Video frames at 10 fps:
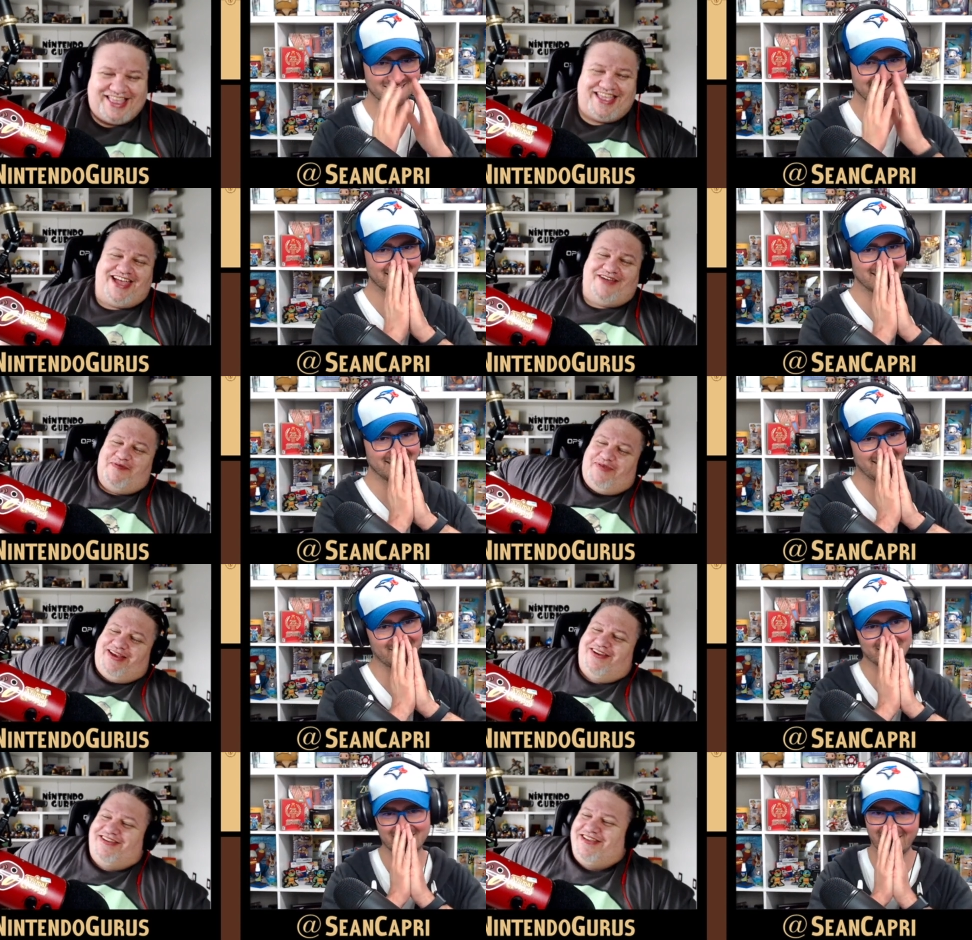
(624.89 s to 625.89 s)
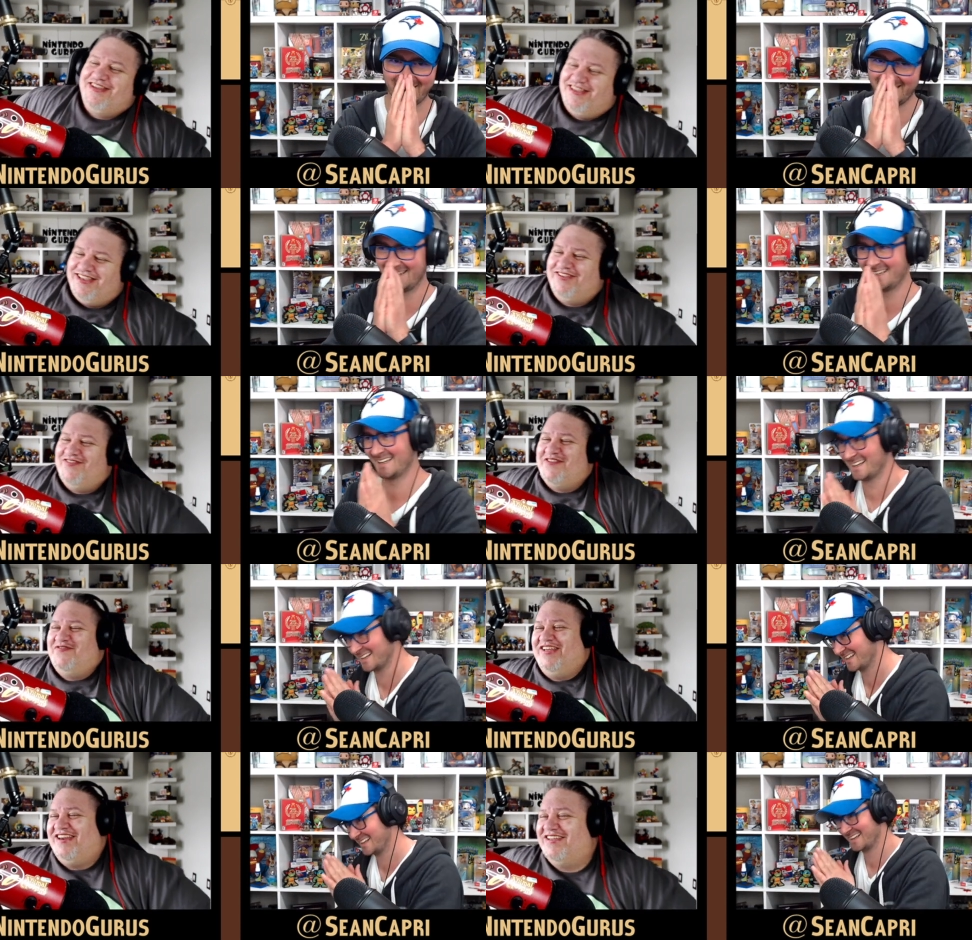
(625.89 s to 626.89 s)
Speaker 1: yeah, my big nose. Sorry, my
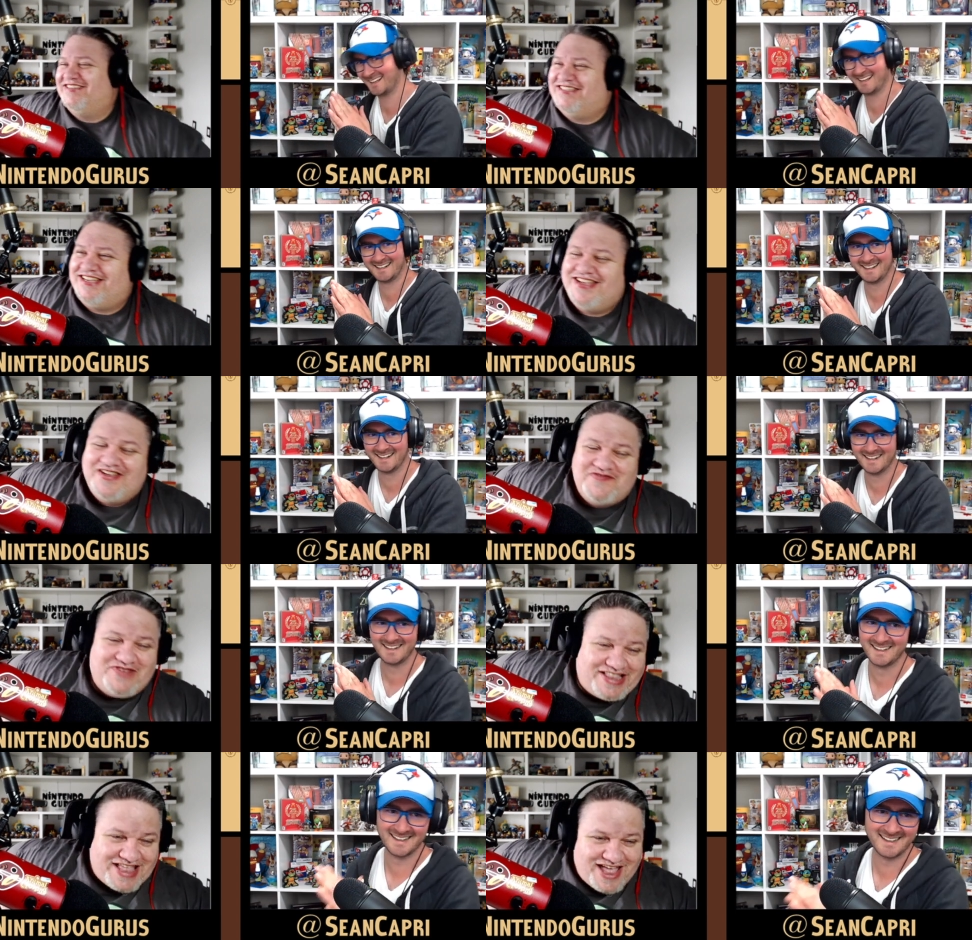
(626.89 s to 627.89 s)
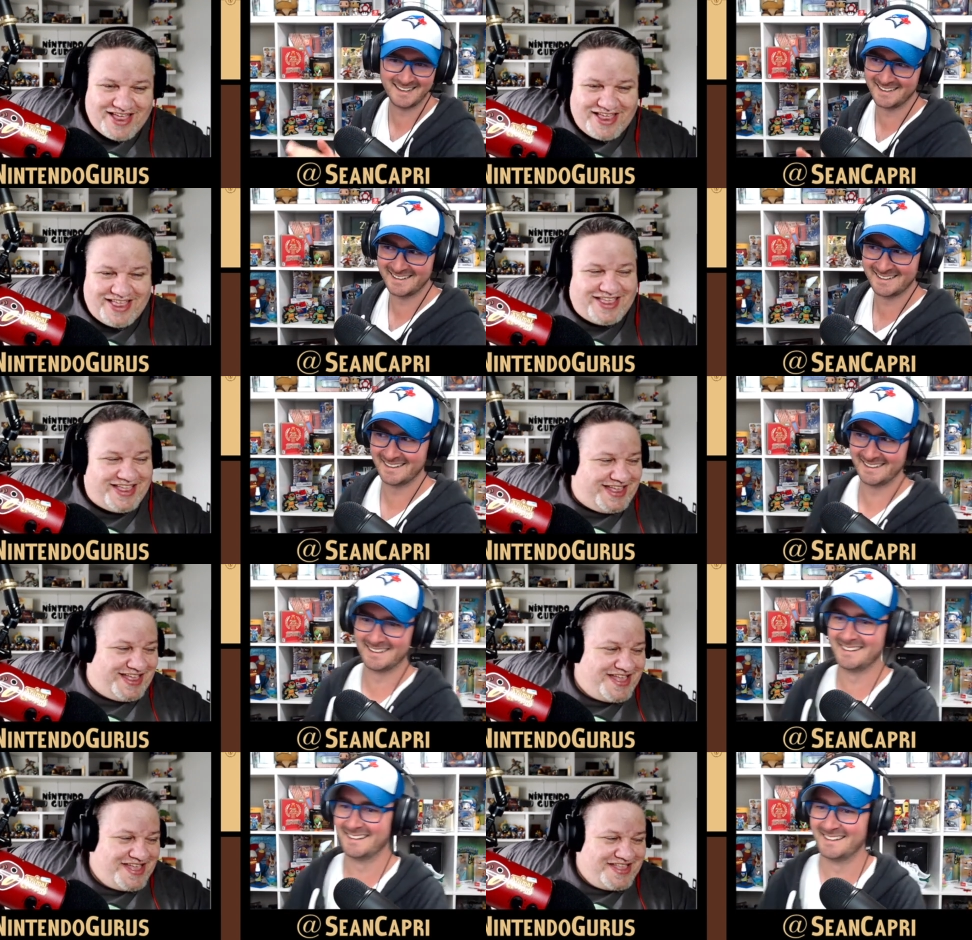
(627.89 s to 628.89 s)
big nose. But the uh,
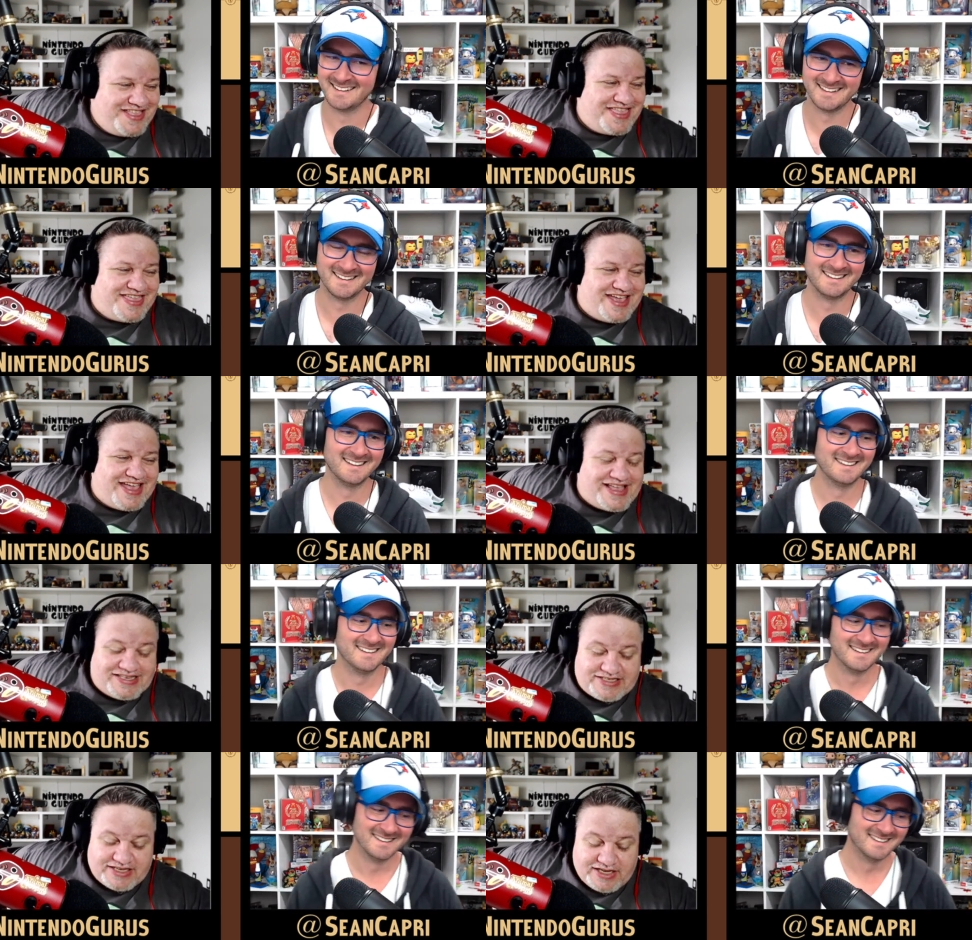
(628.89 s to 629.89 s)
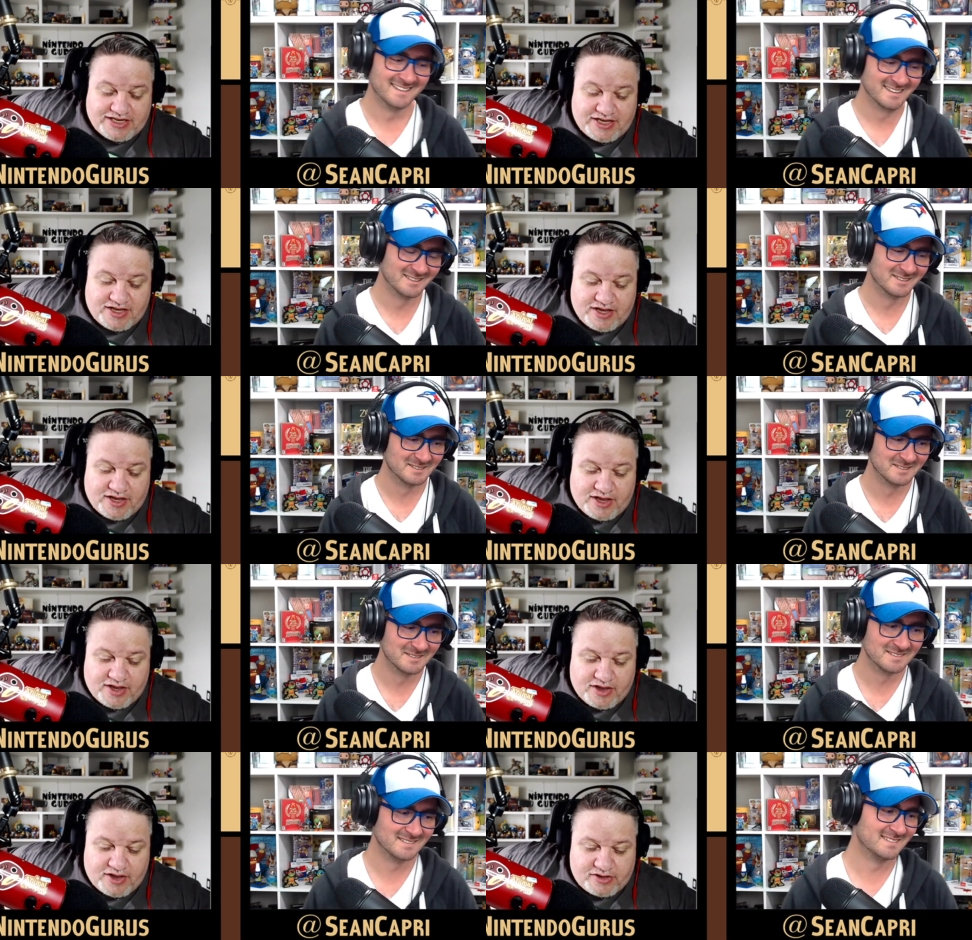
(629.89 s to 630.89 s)
the thing is,
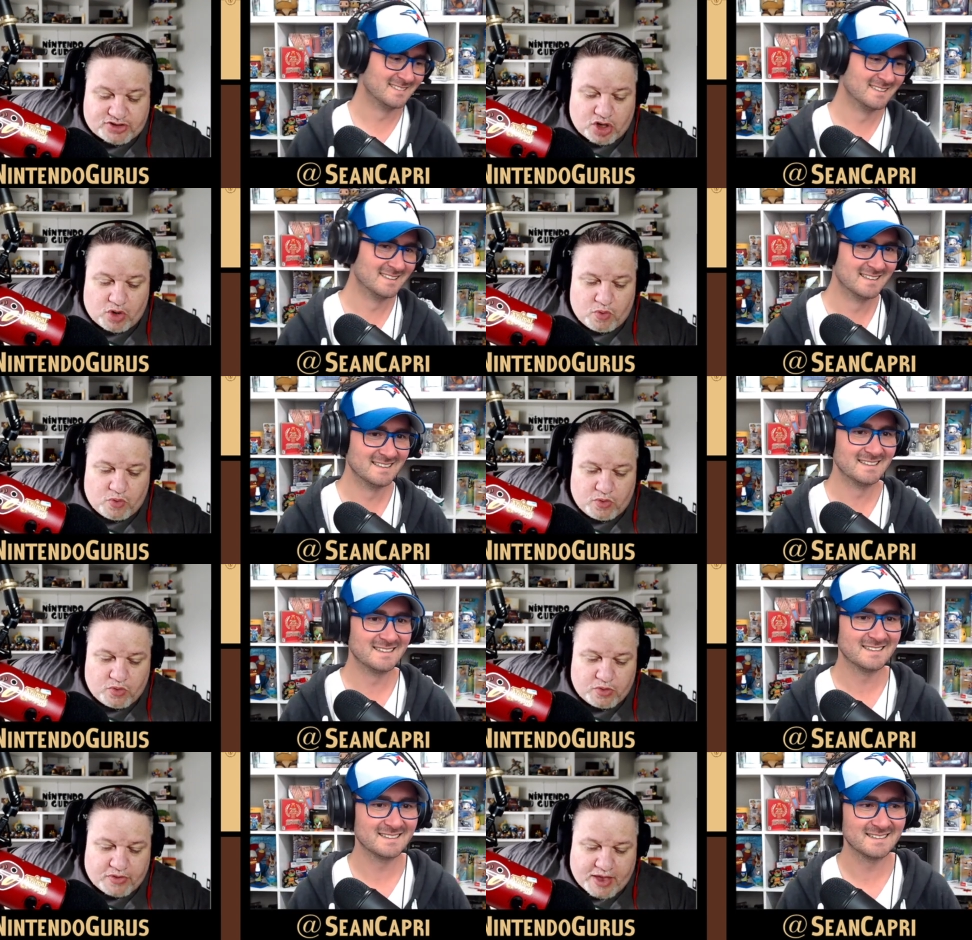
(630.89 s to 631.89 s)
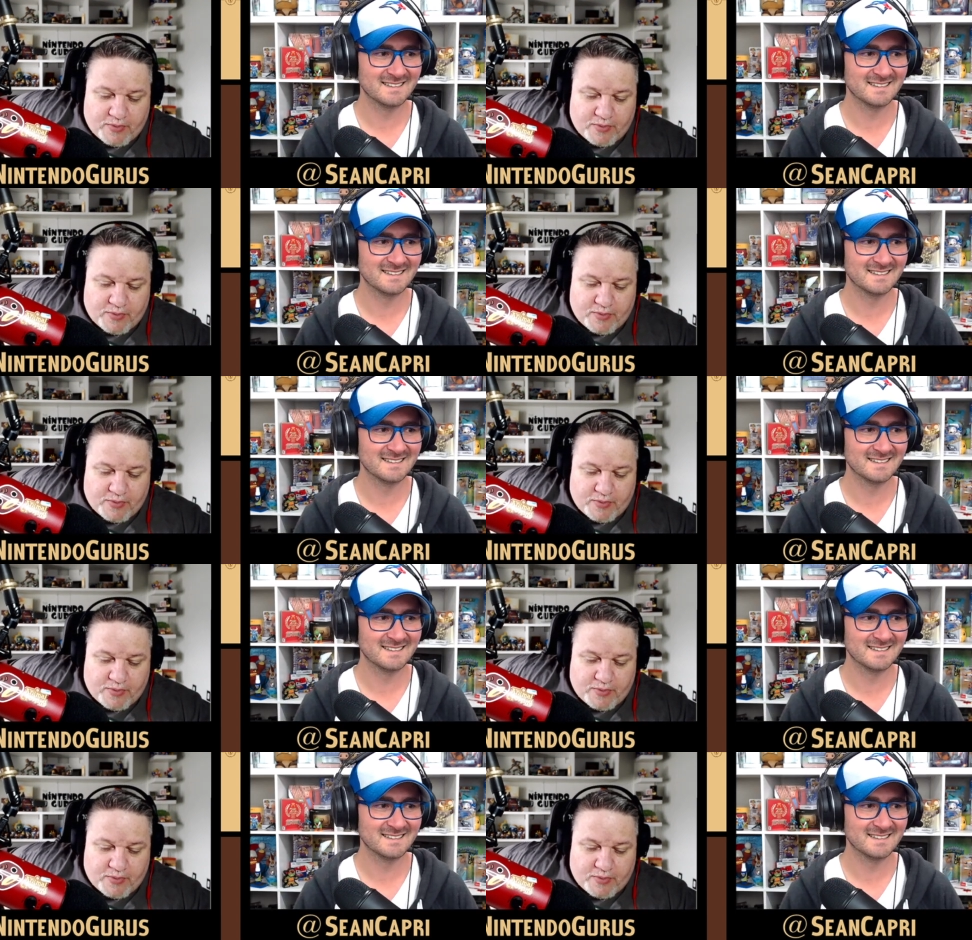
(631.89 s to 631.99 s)
so then we